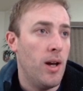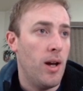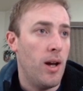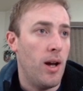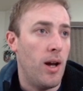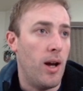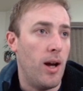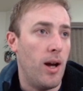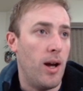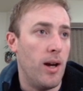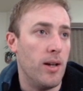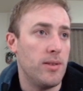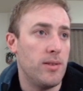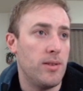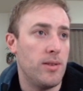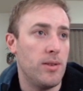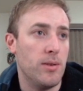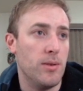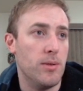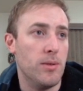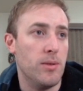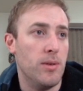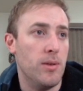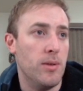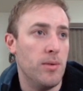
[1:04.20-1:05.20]

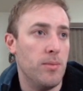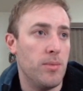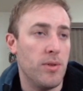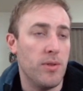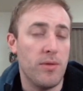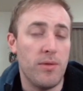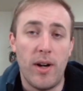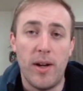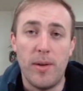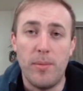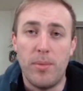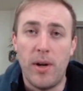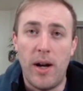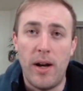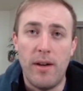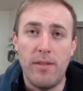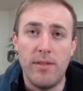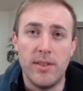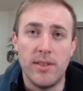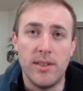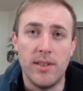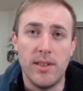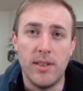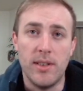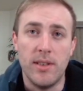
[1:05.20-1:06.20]
to provide
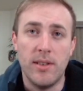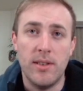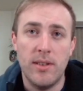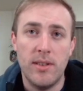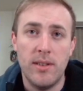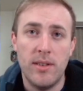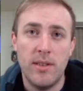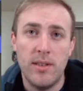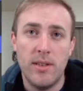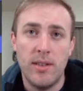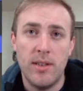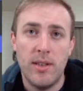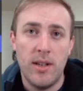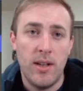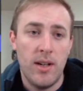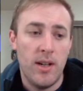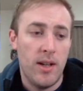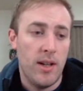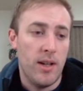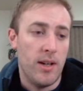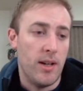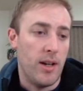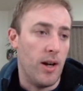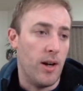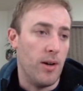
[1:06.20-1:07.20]
privacy.
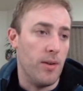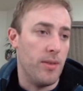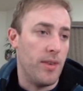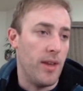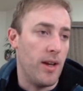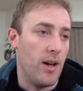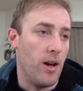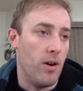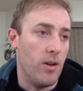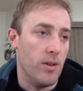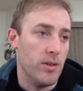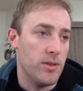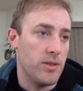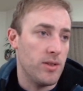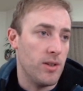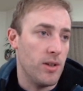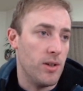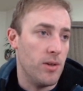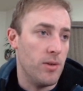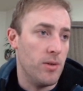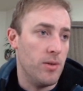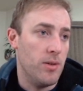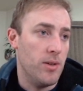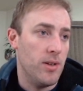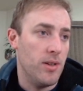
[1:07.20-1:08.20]
Now, they
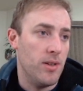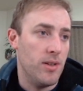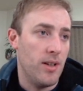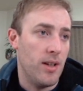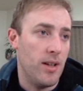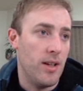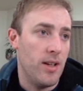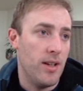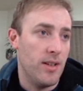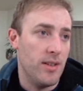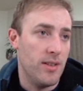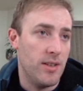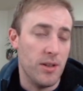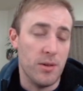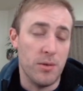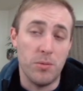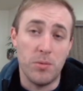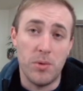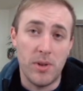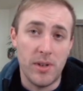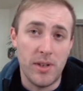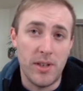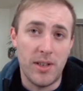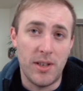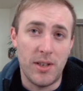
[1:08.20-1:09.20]
also did a
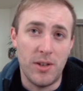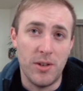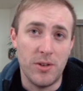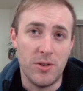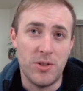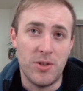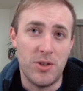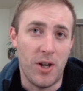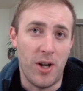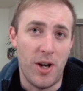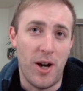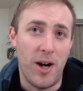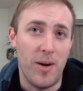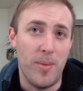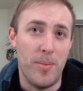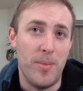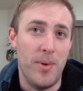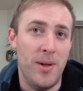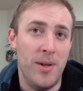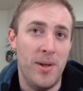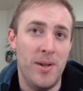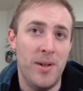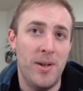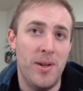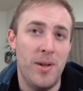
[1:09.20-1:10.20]
really good job
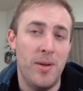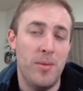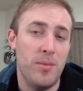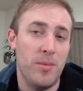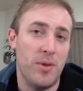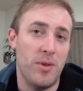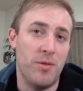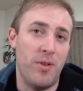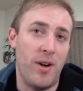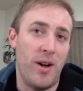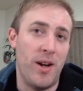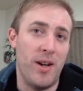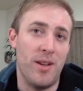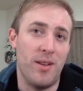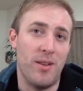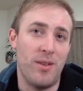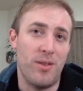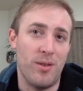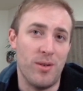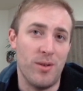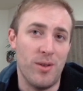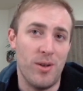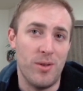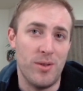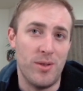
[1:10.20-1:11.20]
providing
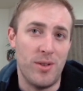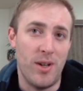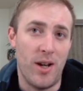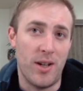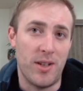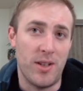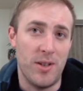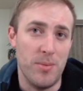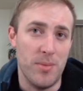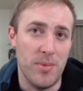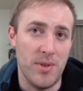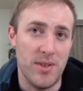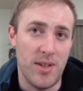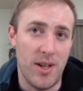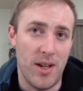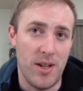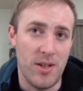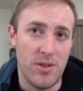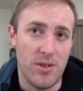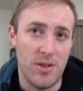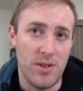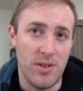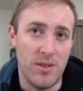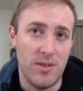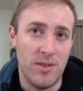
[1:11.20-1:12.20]
thorough
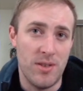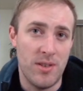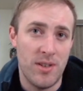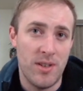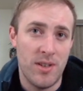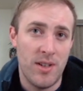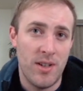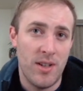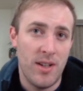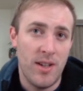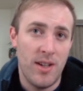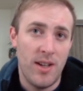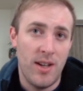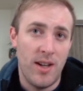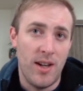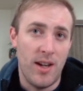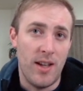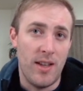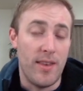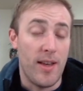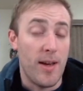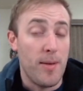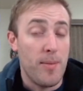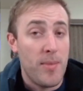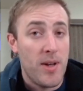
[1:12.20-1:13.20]
documentation.
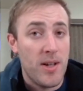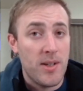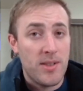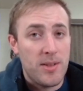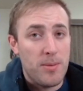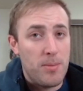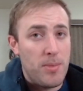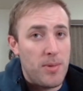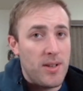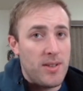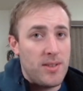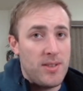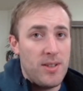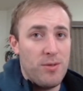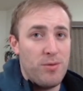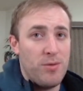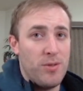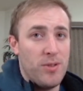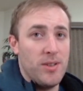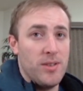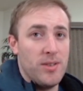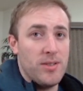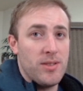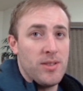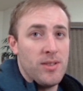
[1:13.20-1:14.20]
And that makes a big
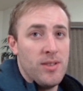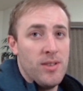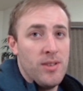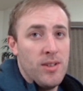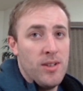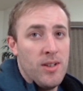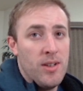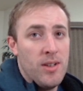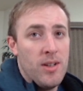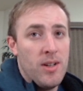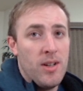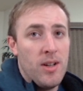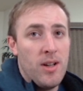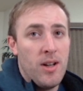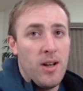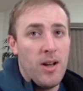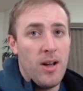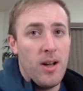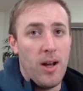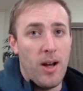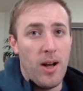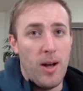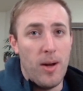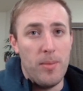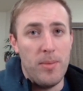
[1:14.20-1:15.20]
difference
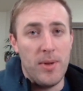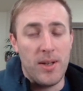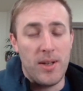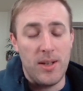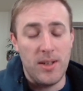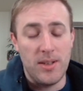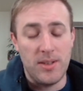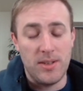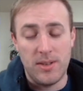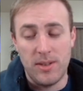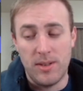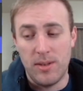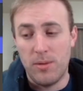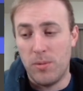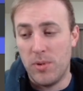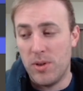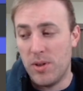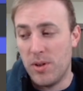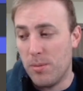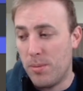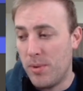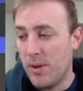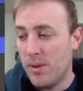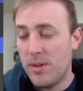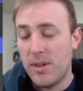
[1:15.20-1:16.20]
because when
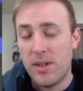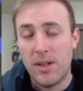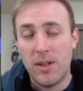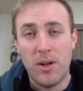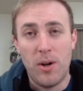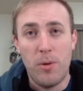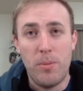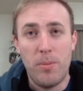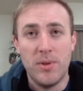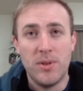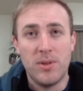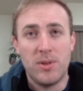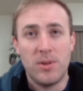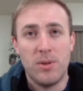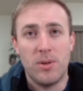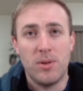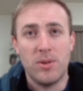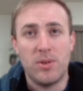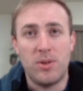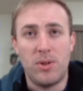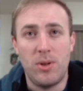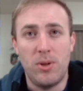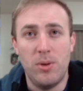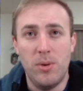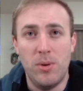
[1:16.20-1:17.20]
you're building an open
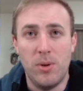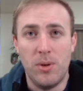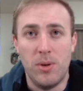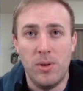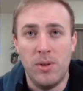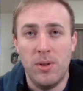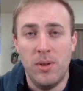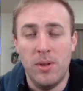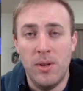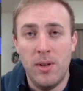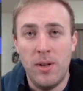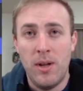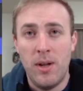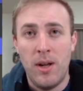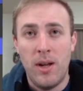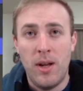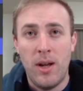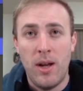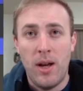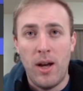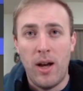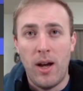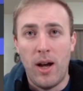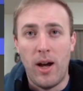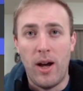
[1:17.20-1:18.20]
source tool,
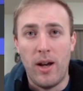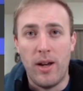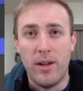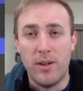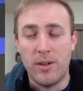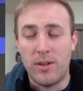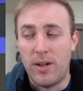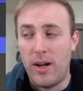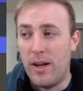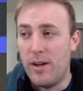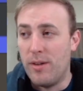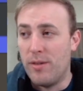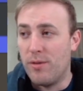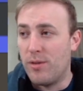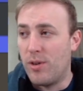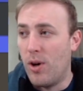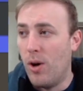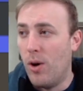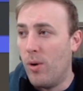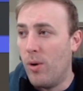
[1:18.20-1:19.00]
you're kind of